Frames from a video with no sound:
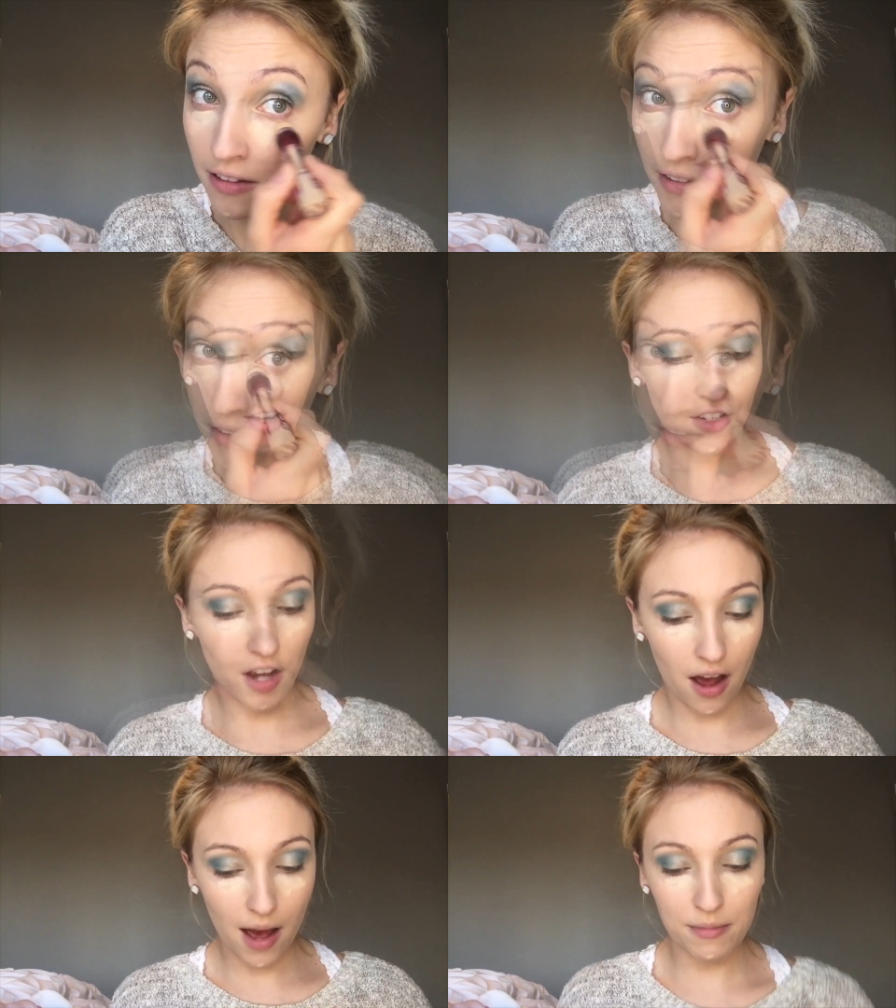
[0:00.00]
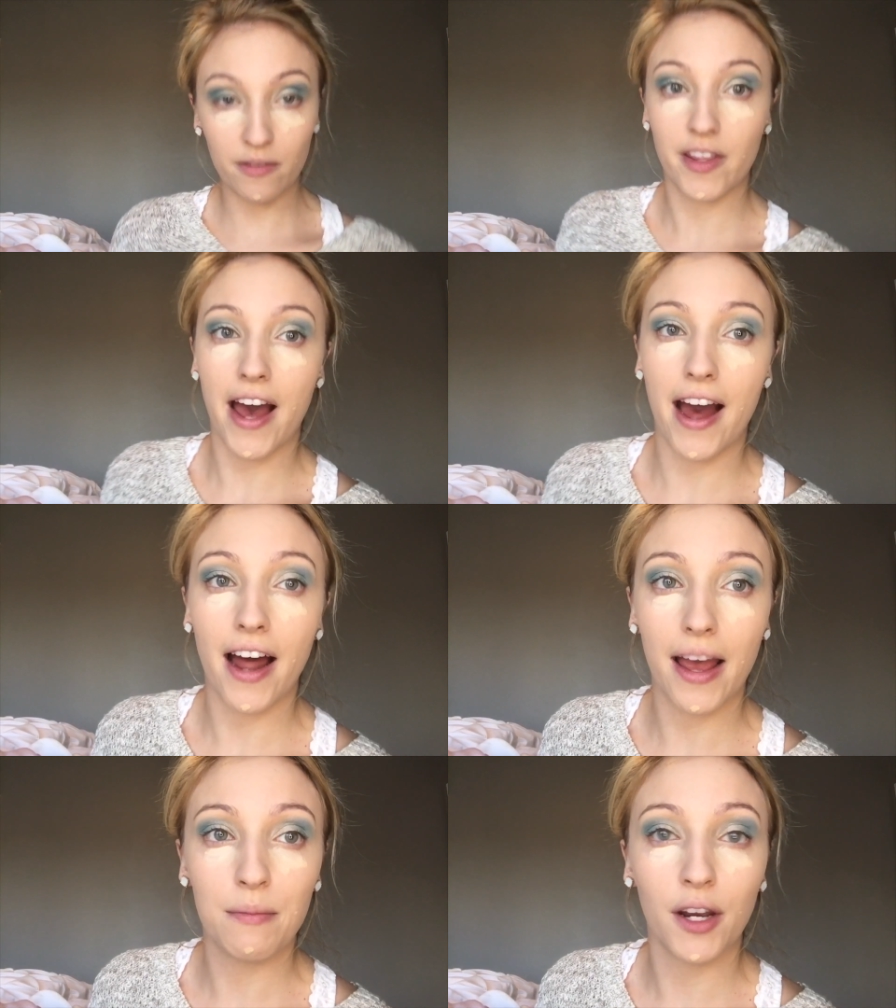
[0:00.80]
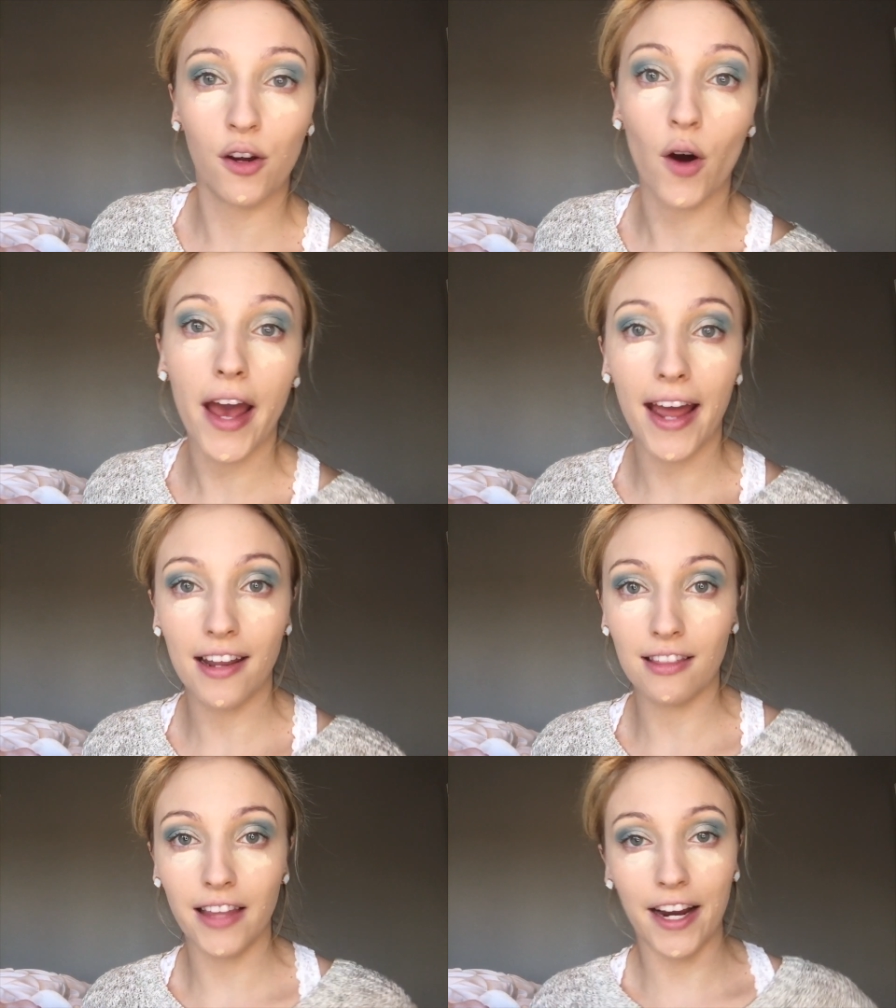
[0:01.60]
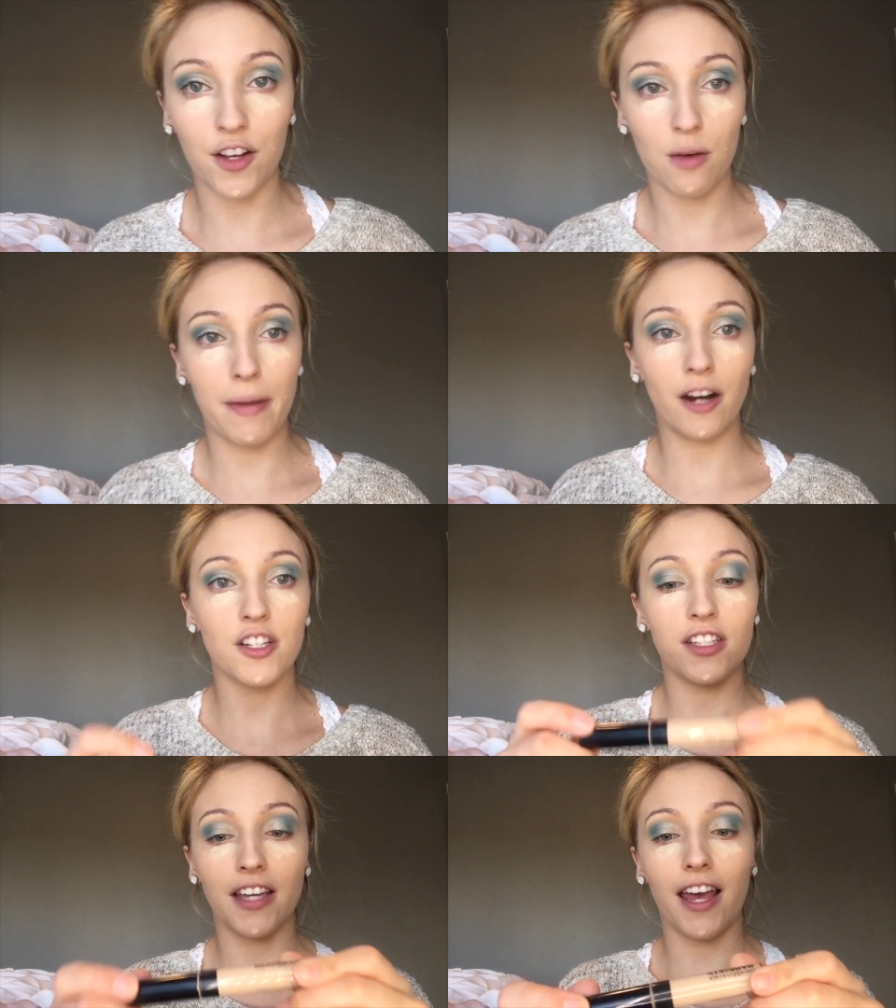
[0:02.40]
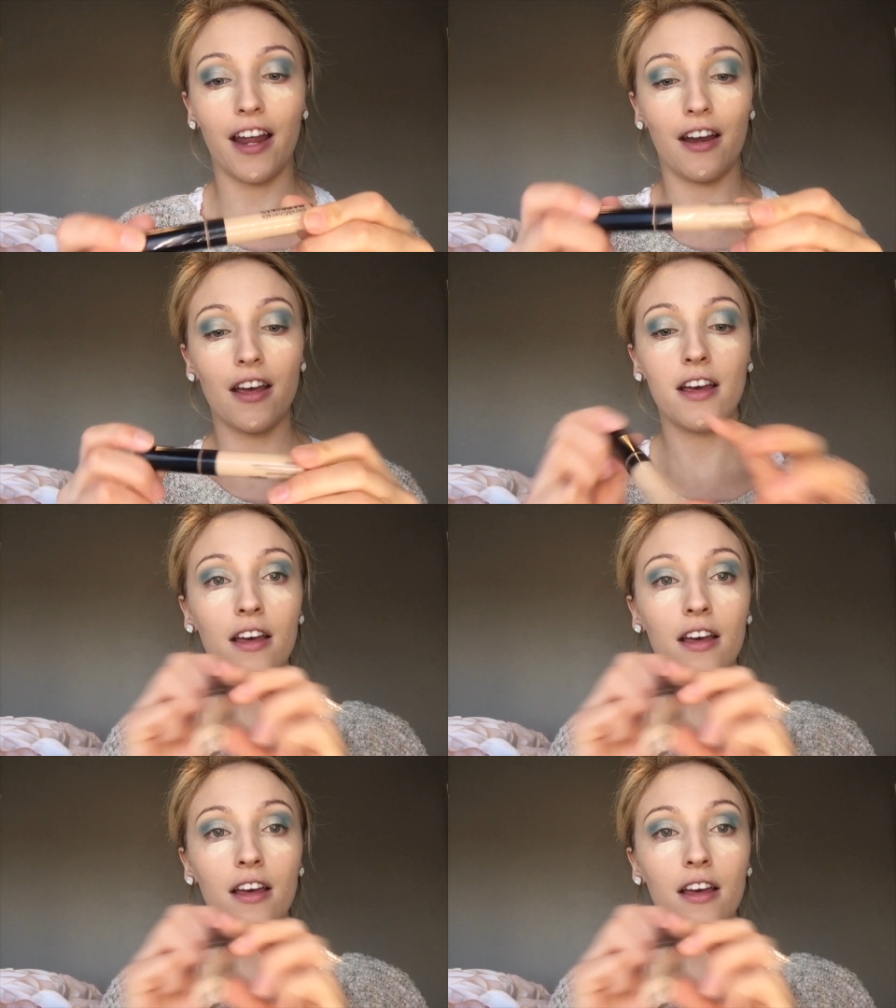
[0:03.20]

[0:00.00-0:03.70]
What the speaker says: On top of that, I'm going to go ahead and layer the Bare Skin